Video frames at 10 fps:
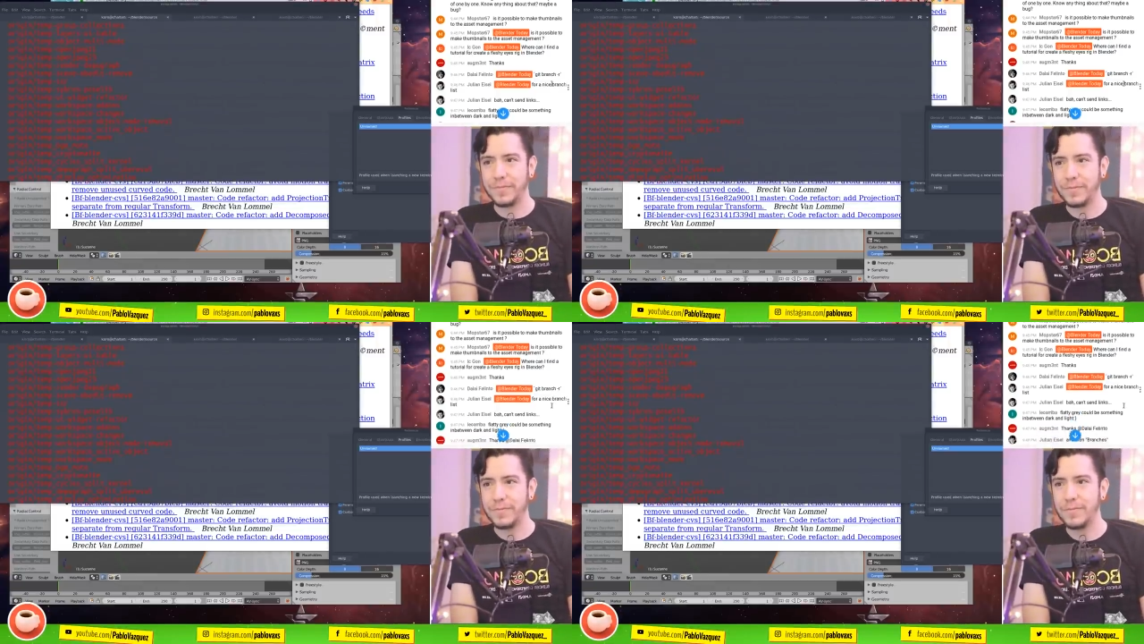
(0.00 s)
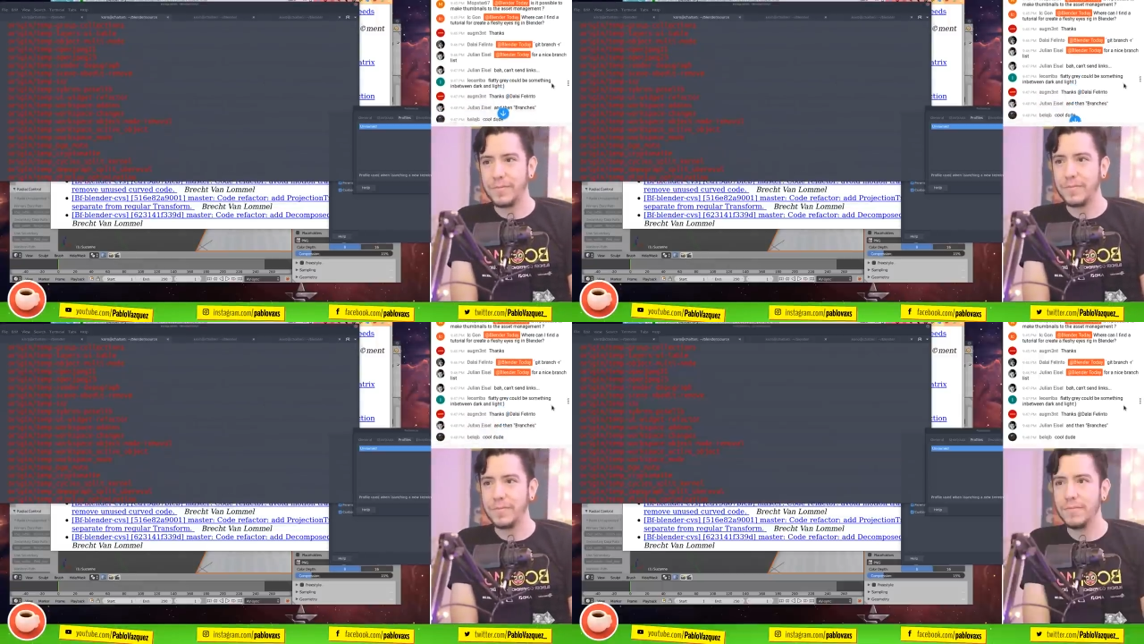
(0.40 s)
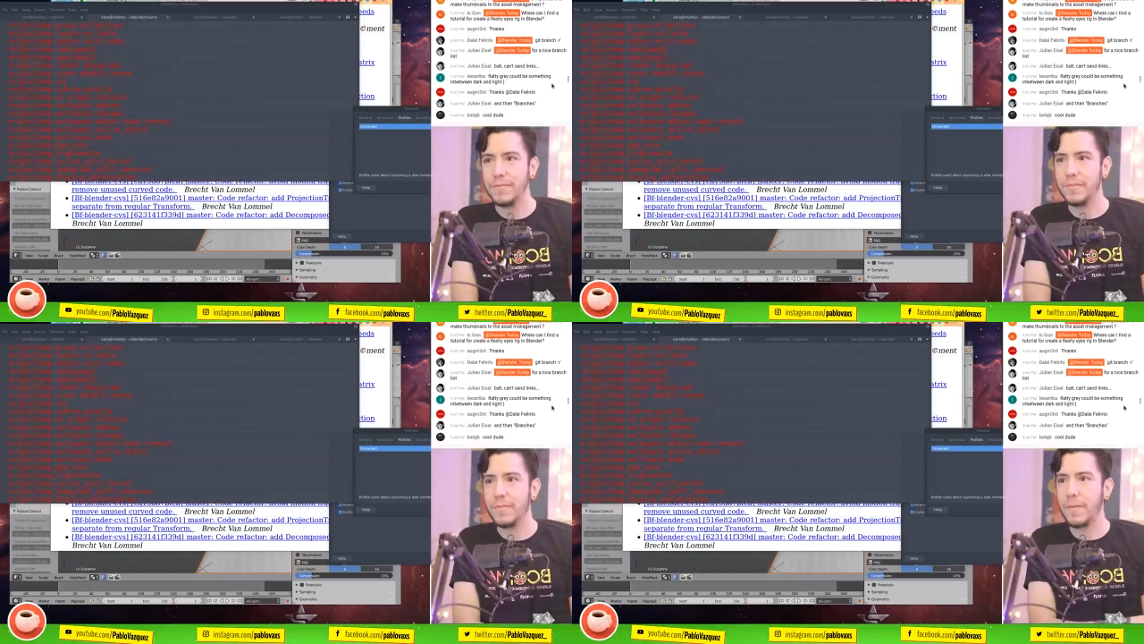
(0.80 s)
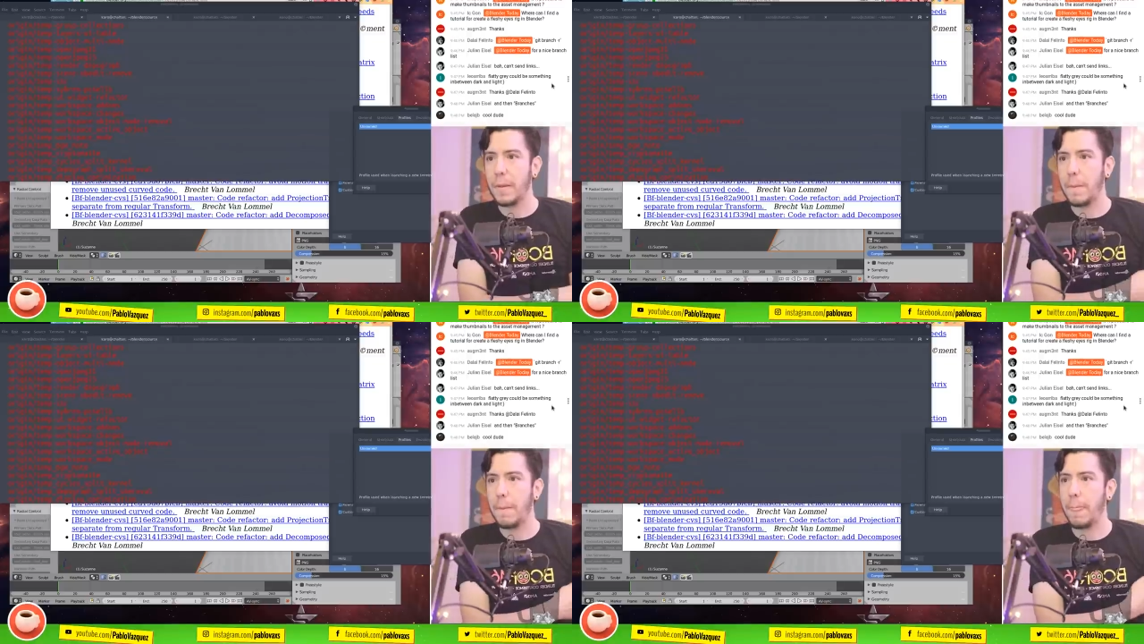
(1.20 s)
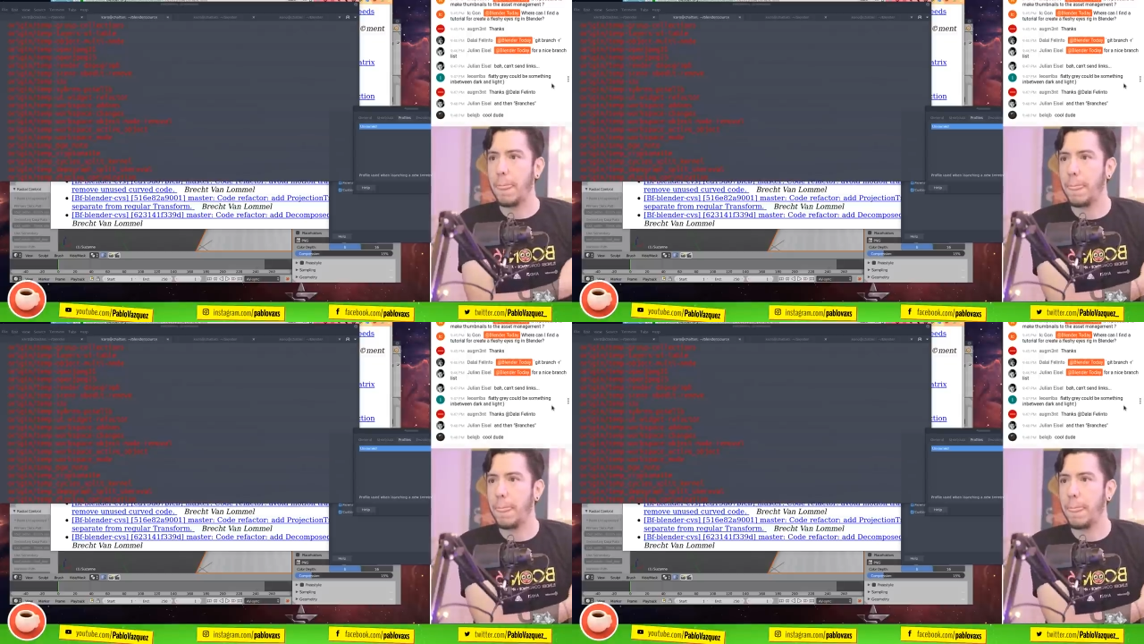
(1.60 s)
(silence)